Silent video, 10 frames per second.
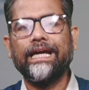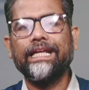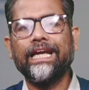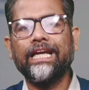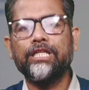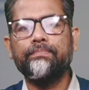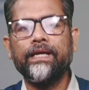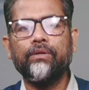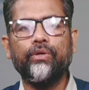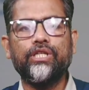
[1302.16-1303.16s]
direct
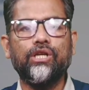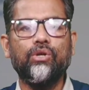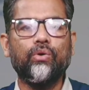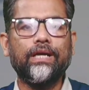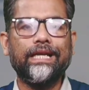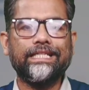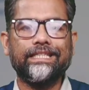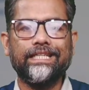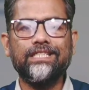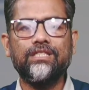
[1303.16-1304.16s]
engagement with local
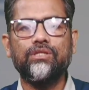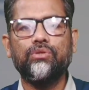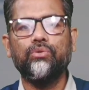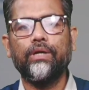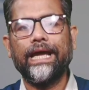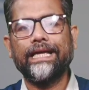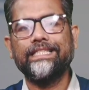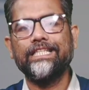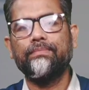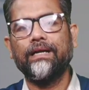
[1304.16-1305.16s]
residents to
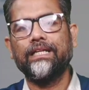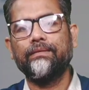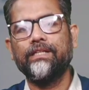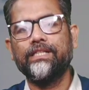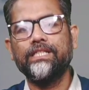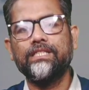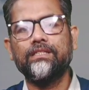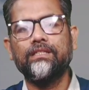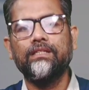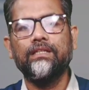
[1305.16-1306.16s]
access
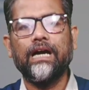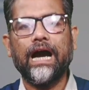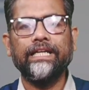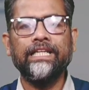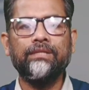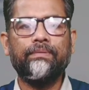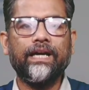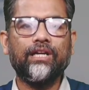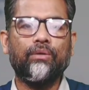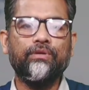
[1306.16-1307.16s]
vulnerabilities,
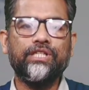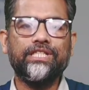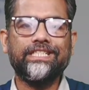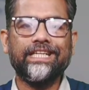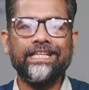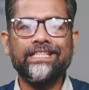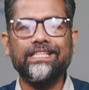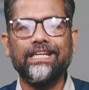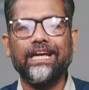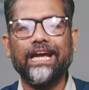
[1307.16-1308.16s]
identify community
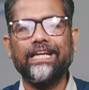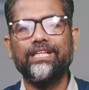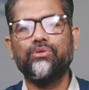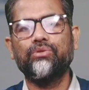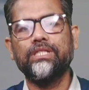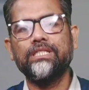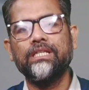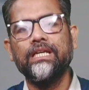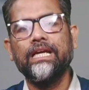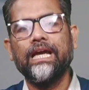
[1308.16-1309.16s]
strength and
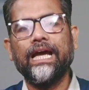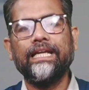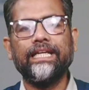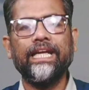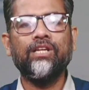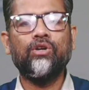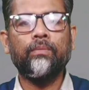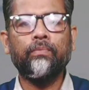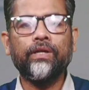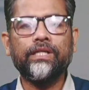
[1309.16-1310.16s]
resources, and
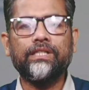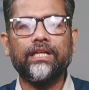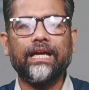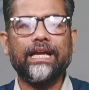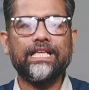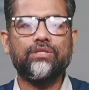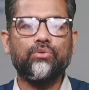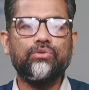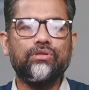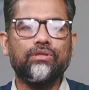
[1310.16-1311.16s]
incorporate
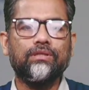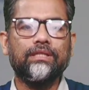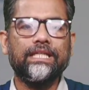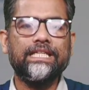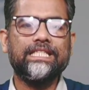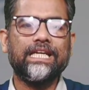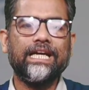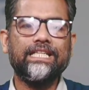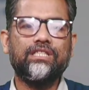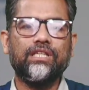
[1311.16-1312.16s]
grassroots
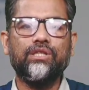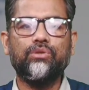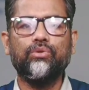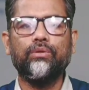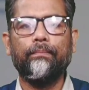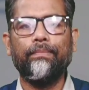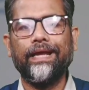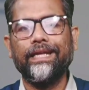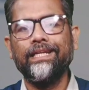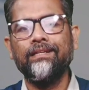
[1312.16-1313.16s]
insights into
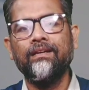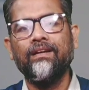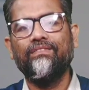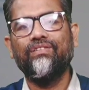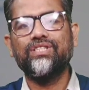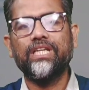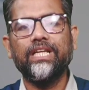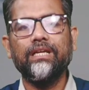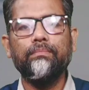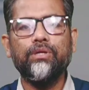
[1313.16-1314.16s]
planning,
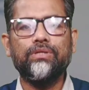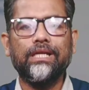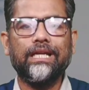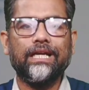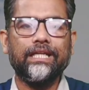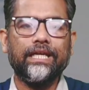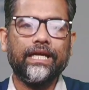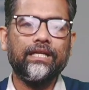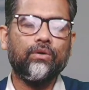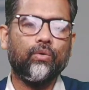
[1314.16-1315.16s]
fostering mutual learning
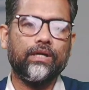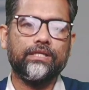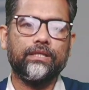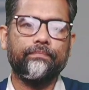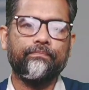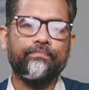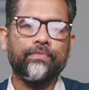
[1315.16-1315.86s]
and ownership.